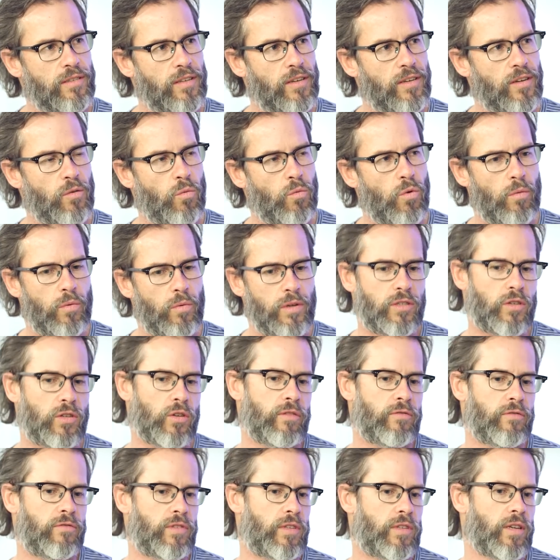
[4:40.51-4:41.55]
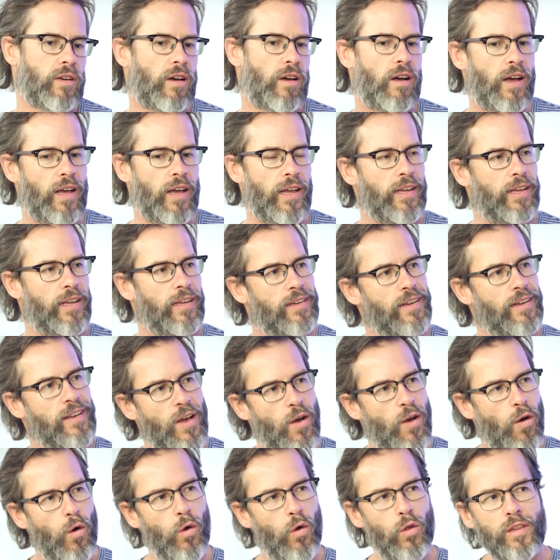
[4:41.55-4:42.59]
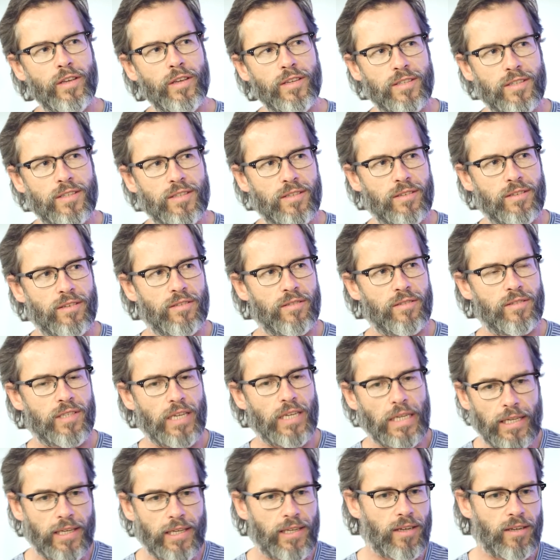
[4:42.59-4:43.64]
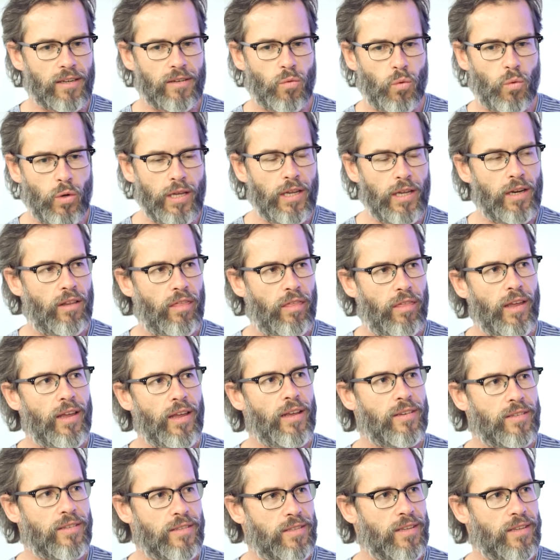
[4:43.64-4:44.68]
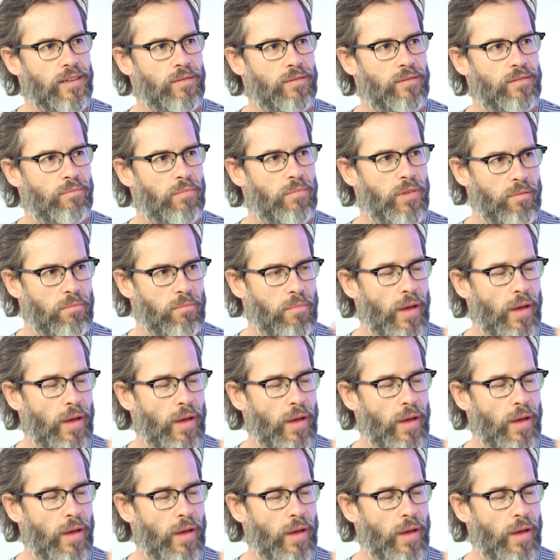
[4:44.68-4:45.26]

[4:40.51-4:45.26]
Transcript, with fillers: you know, what we're sort of denying, and all these delicate, weird things that, that